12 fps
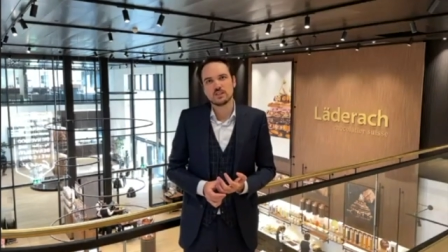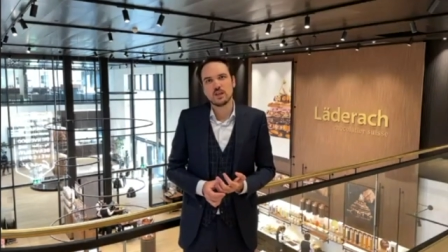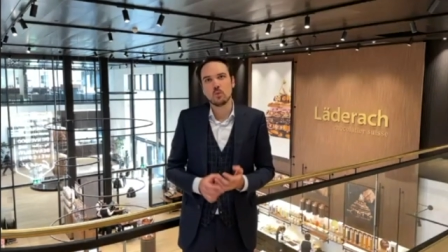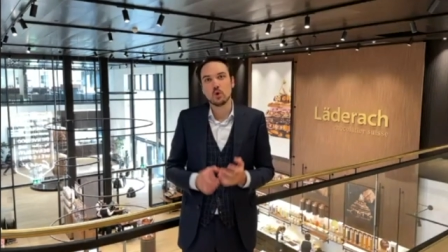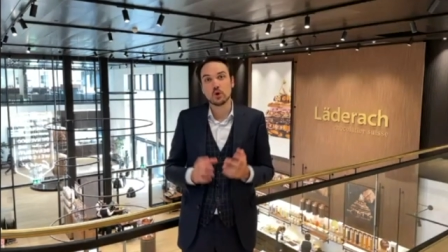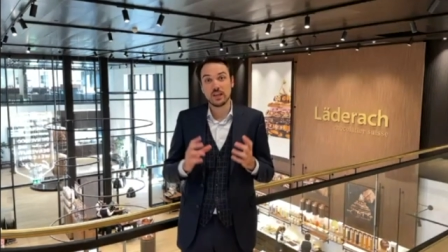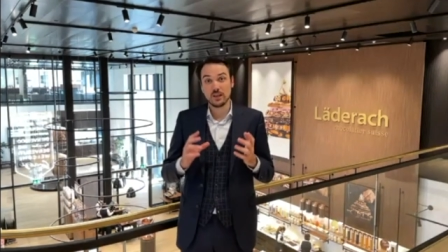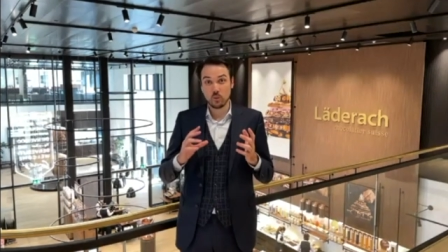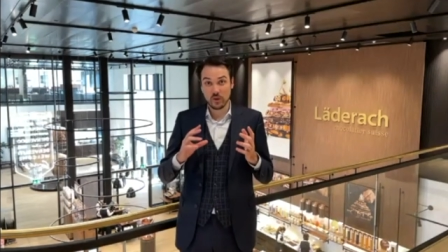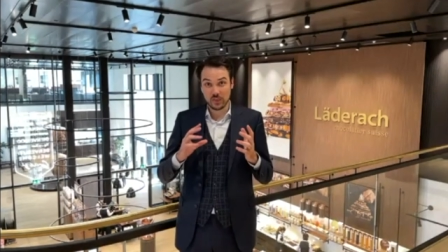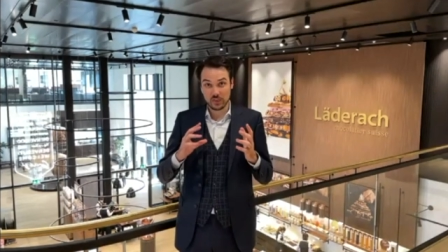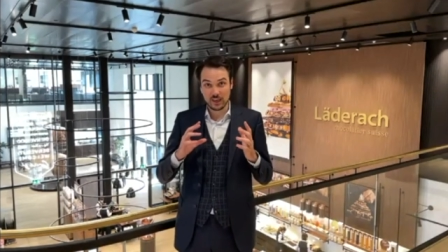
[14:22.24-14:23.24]
working
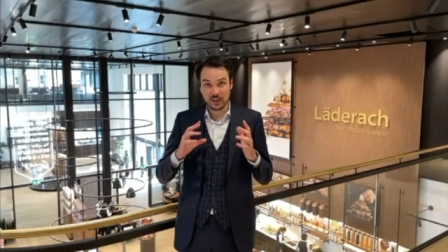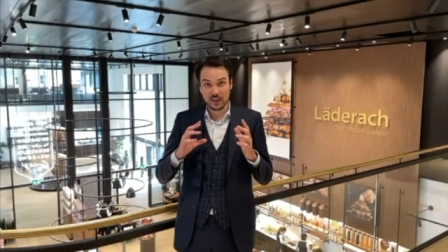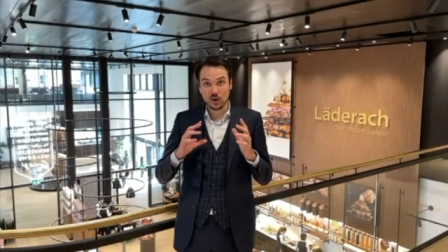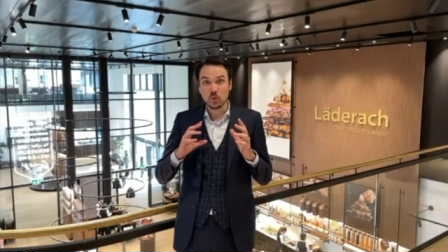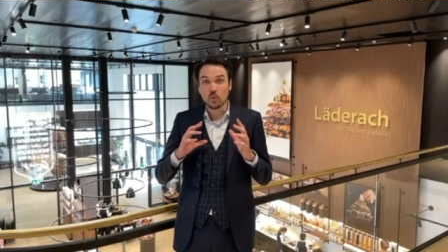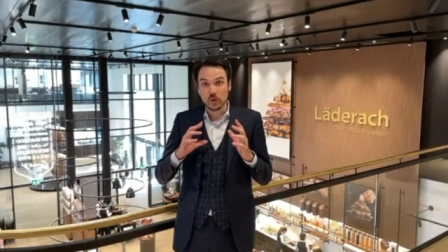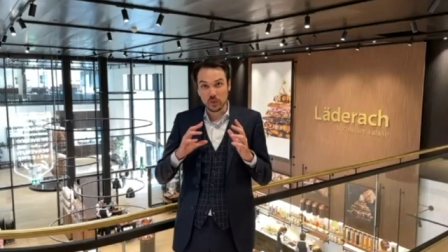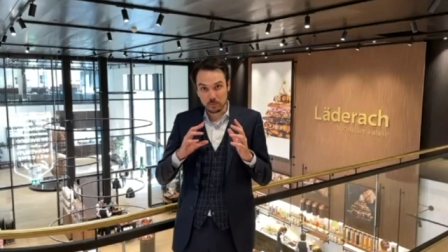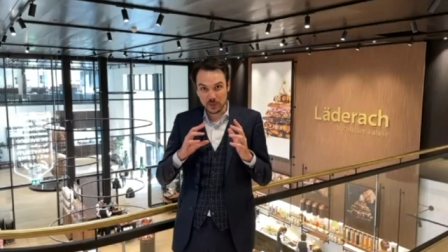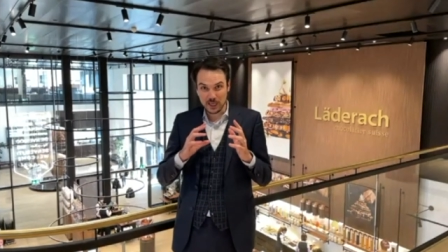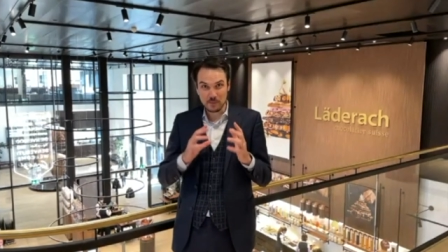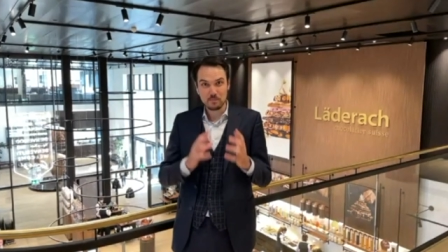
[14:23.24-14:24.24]
with, uh, with
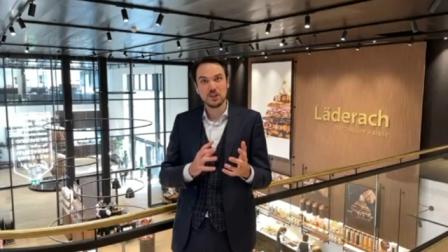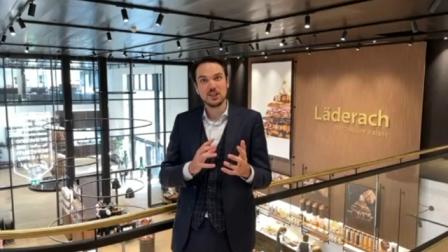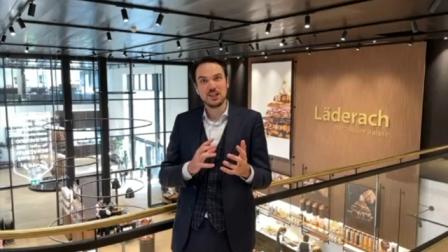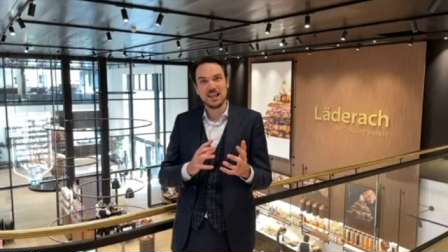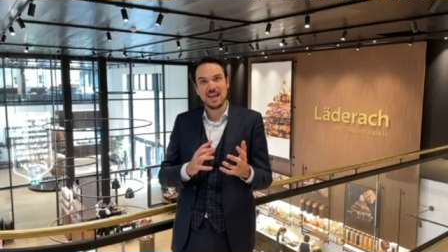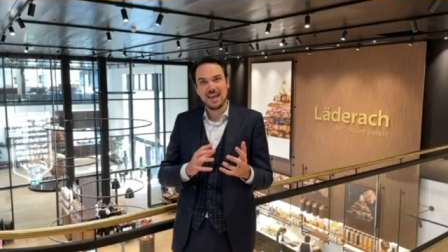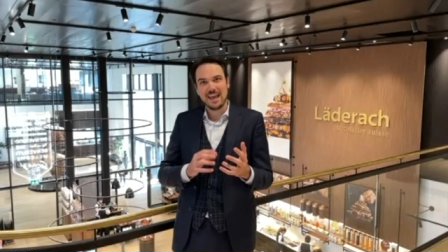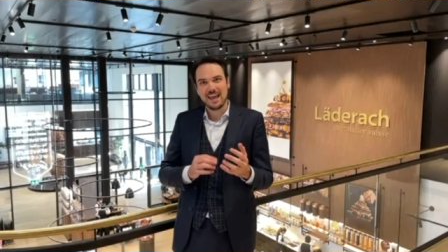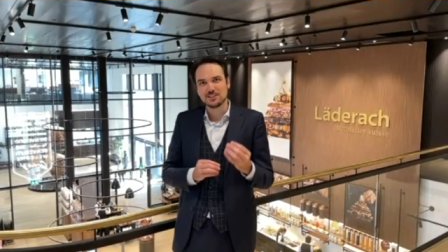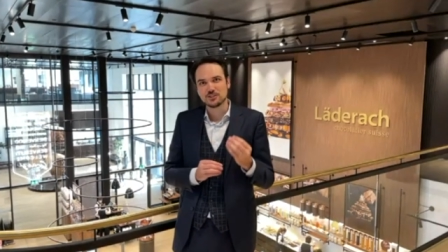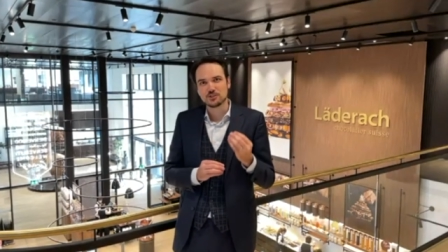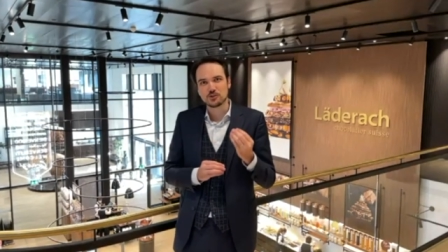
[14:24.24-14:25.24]
people
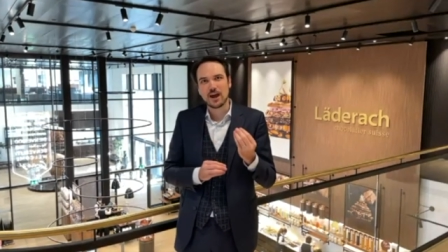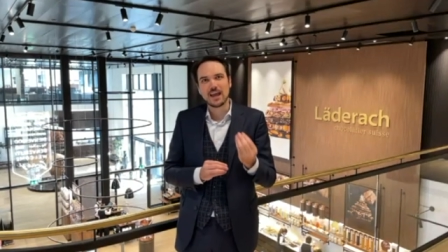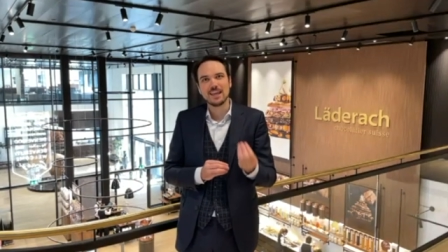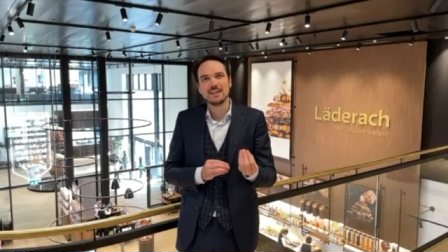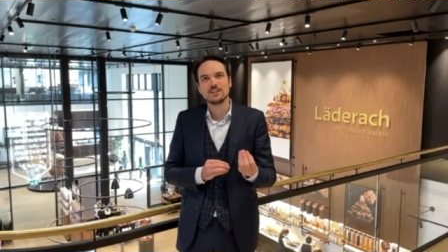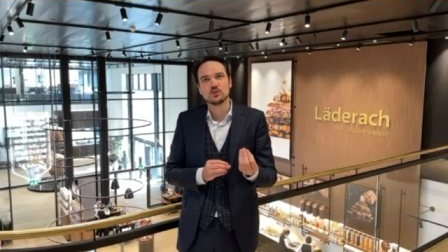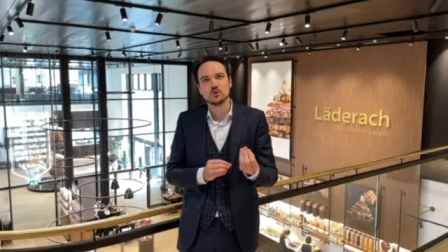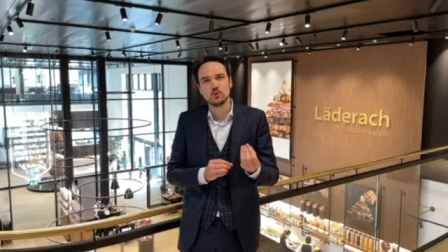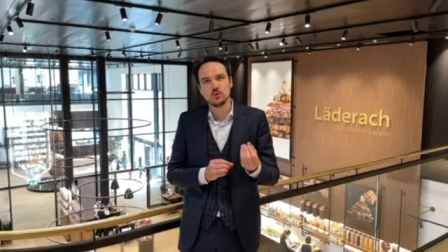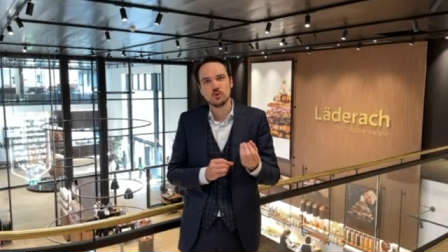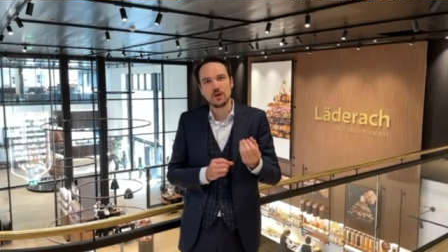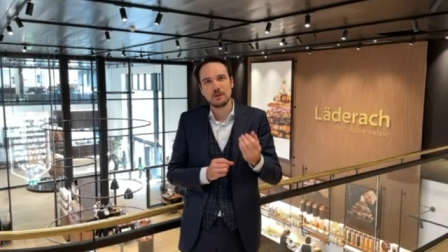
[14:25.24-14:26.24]
and trying
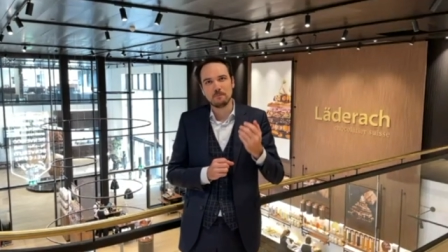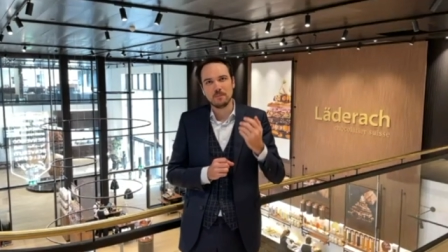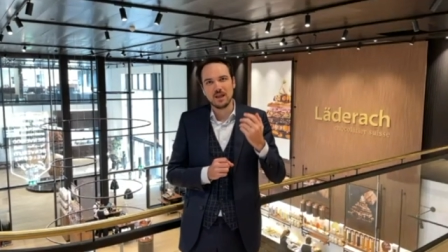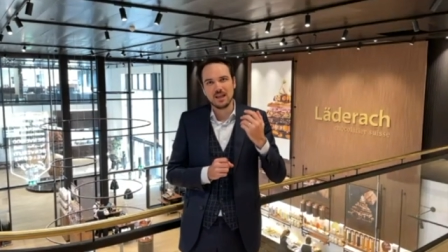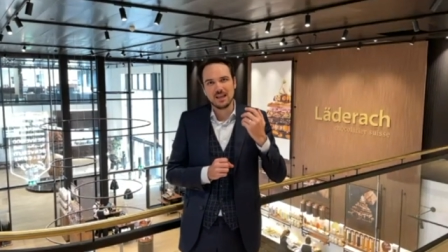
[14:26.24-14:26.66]
to um,